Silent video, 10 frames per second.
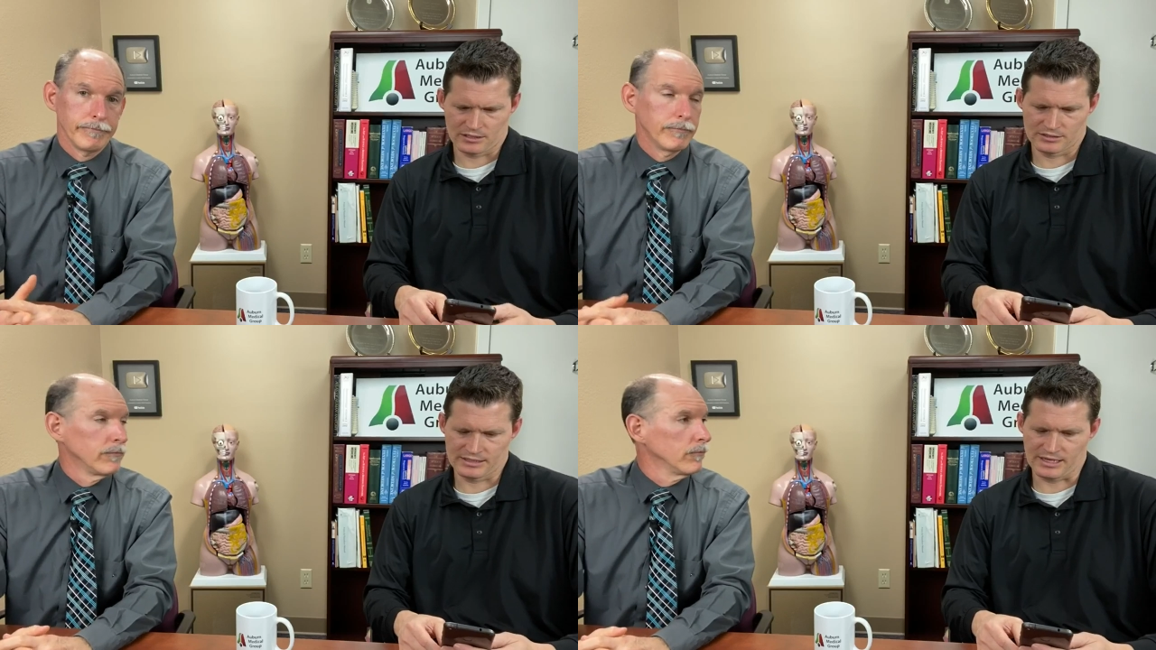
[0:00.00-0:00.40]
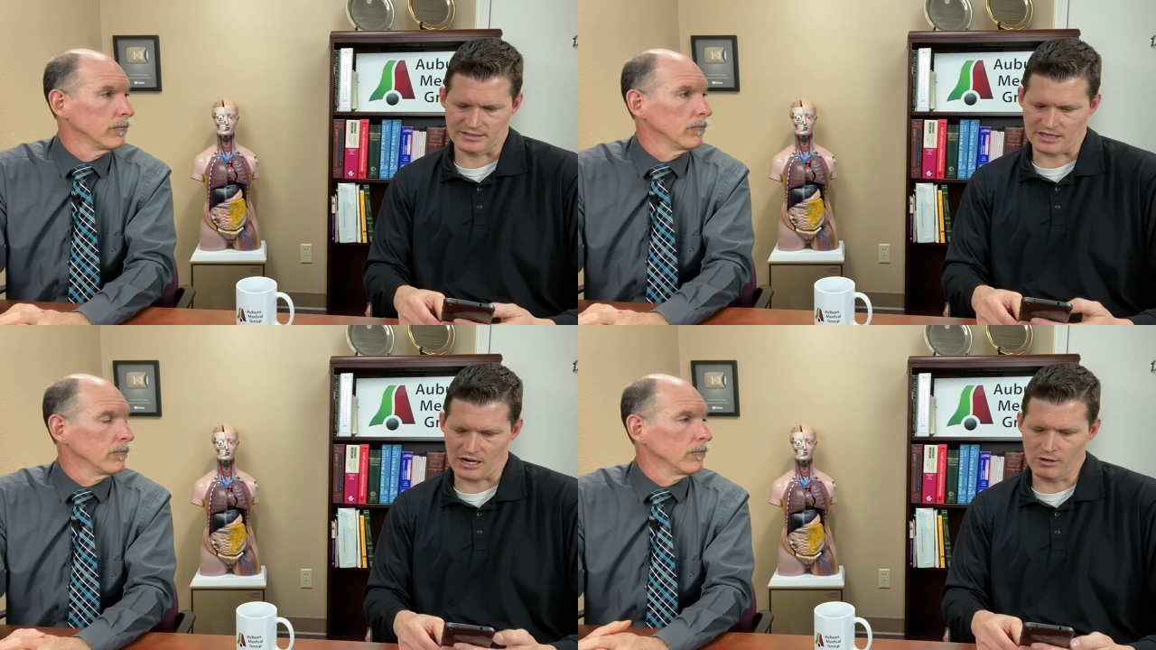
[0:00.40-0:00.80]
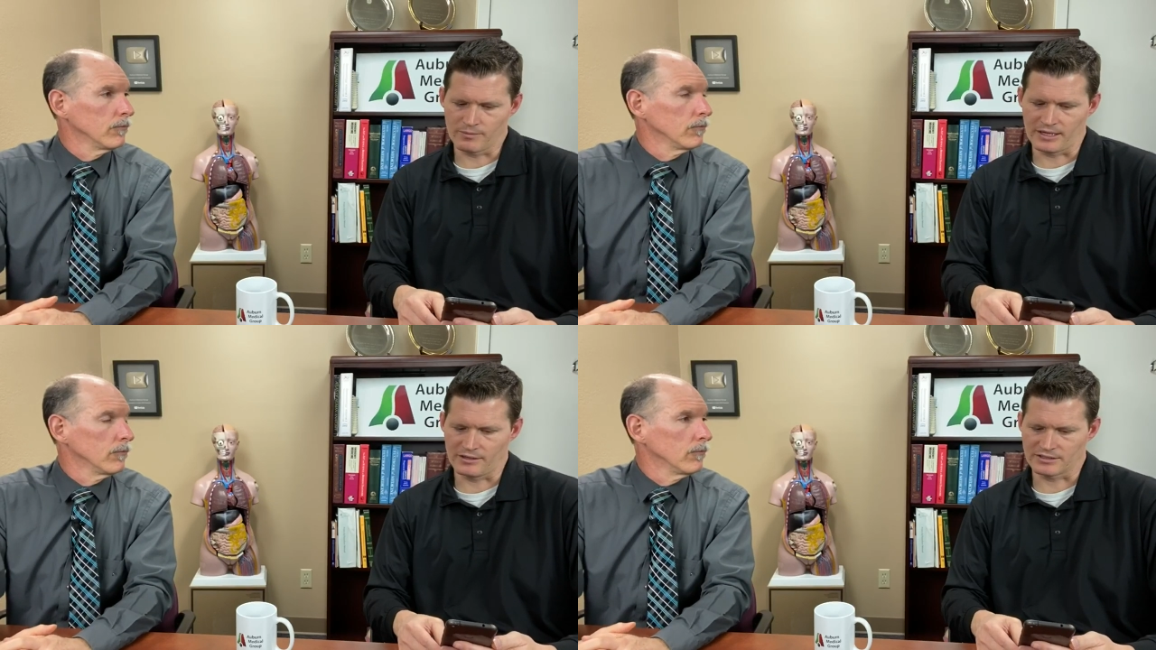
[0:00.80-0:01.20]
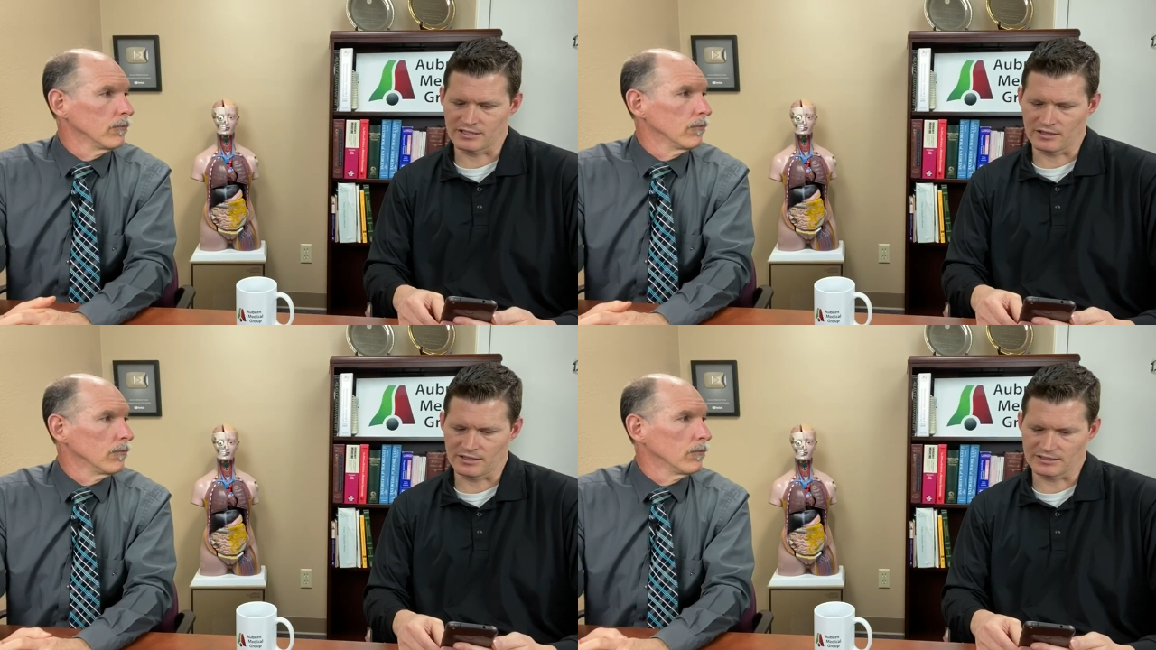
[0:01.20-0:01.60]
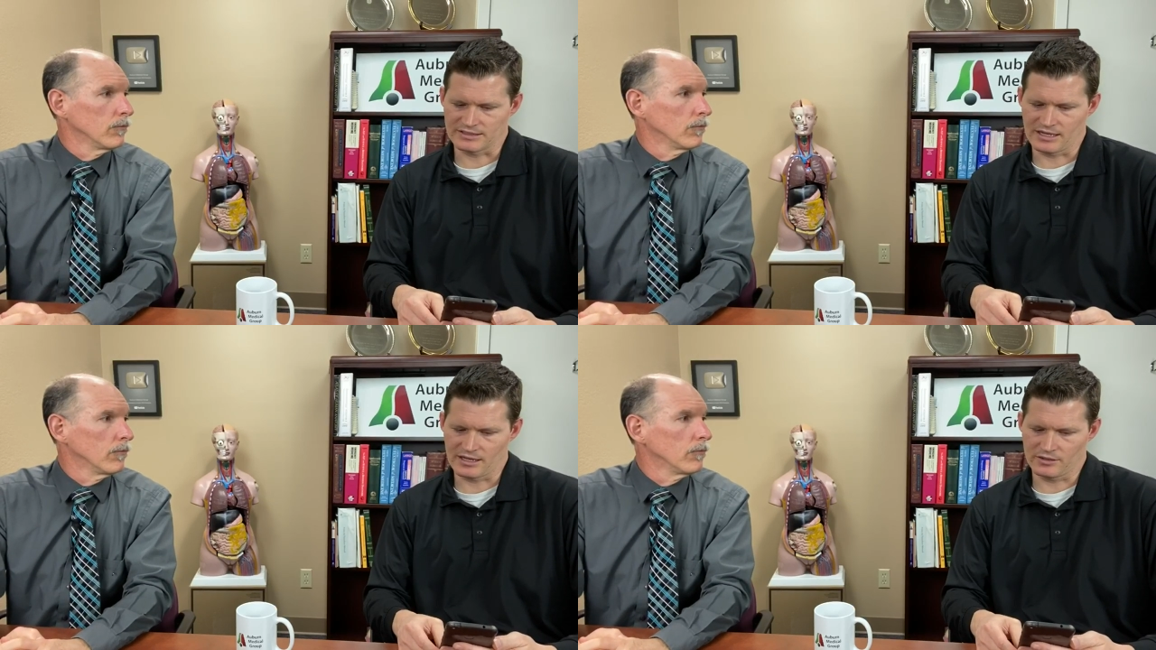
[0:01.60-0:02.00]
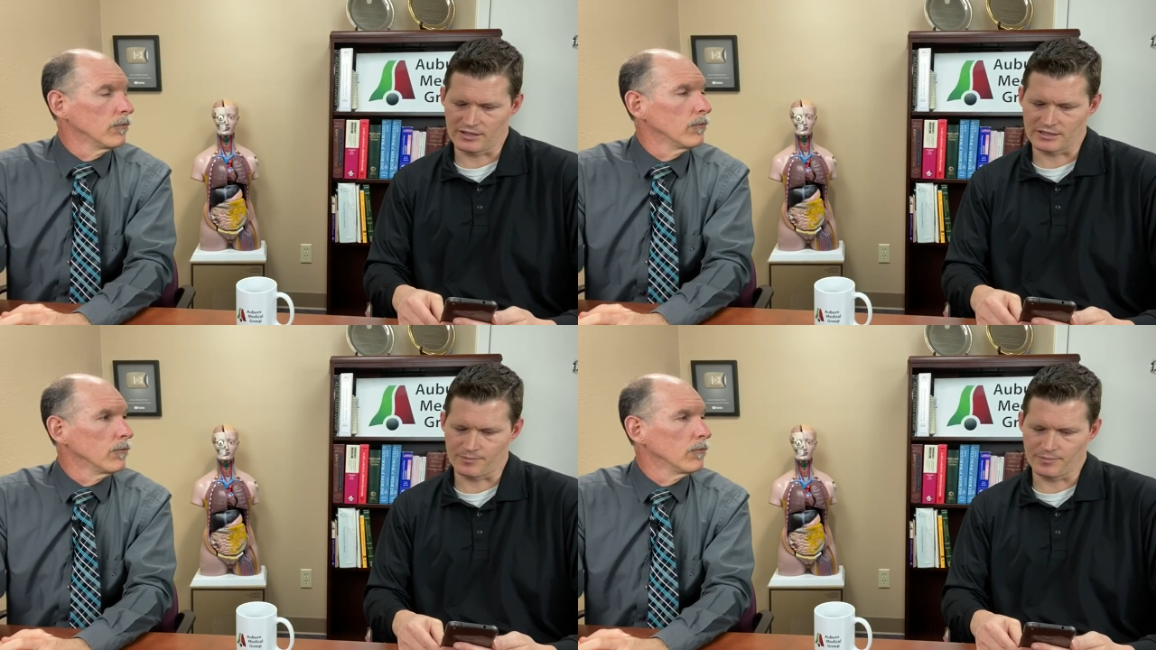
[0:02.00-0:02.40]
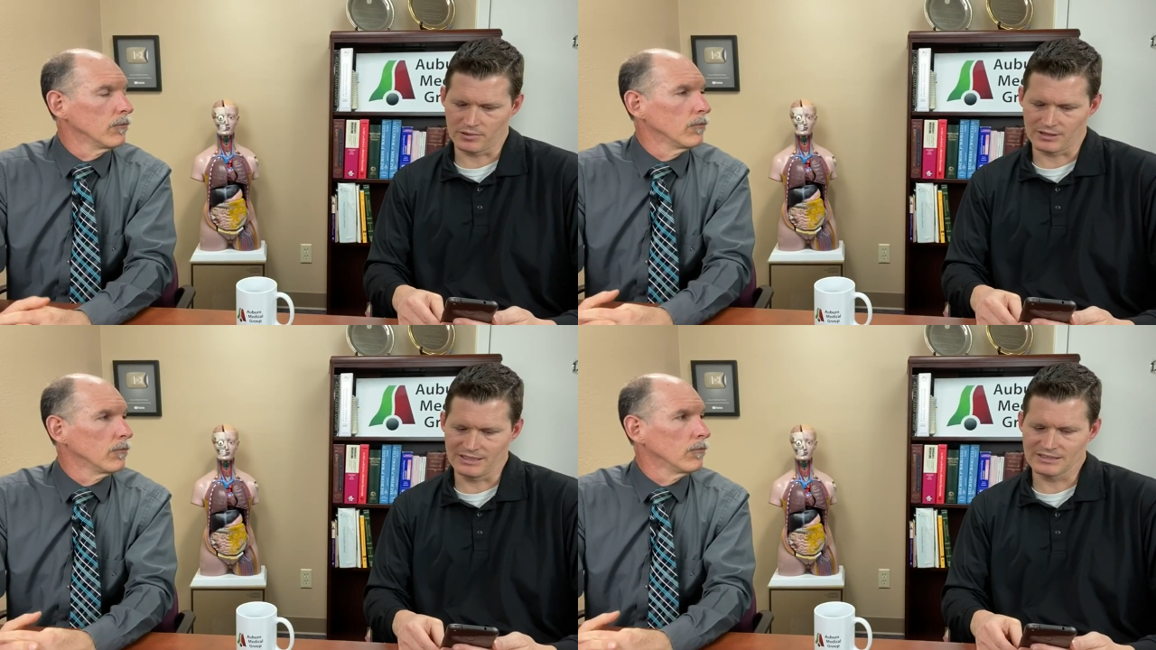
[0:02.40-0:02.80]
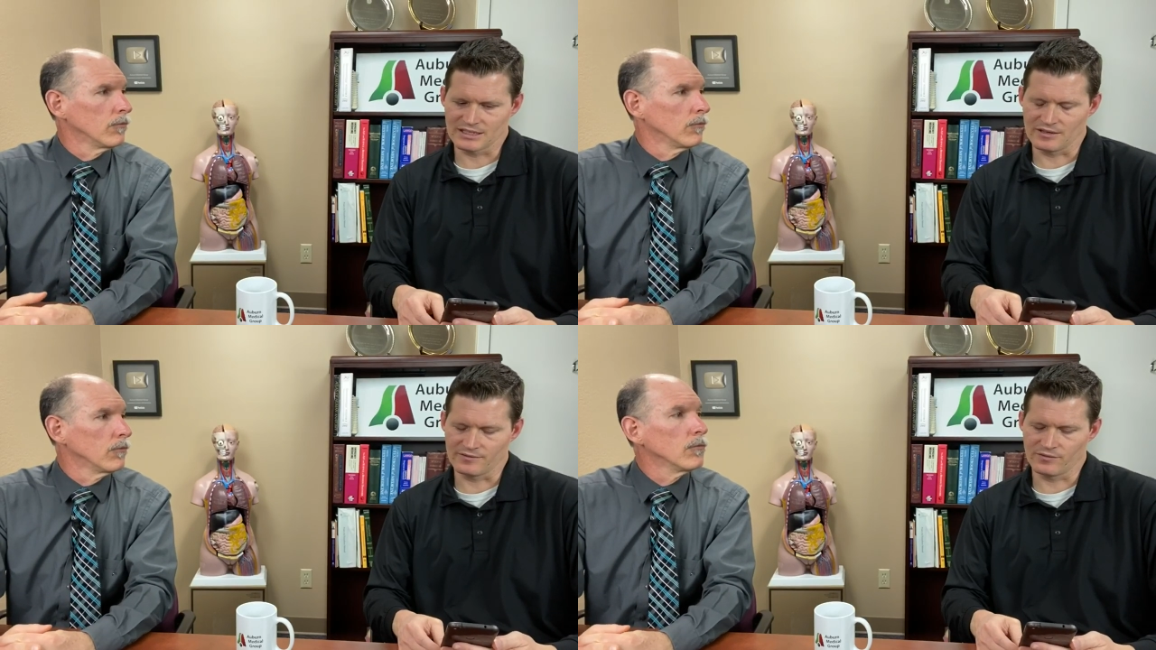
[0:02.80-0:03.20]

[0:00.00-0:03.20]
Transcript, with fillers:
Speaker 1: says our mayor is telling us now that the police can